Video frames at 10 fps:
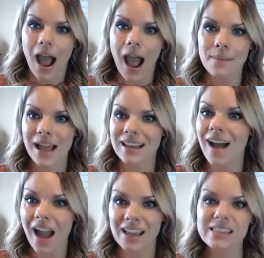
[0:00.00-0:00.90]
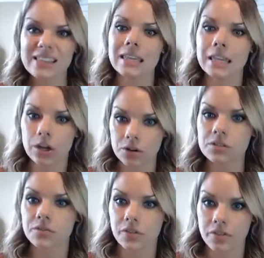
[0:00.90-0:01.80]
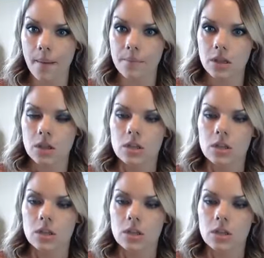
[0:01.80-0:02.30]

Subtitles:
I'm kind of the eyes and the ears for them.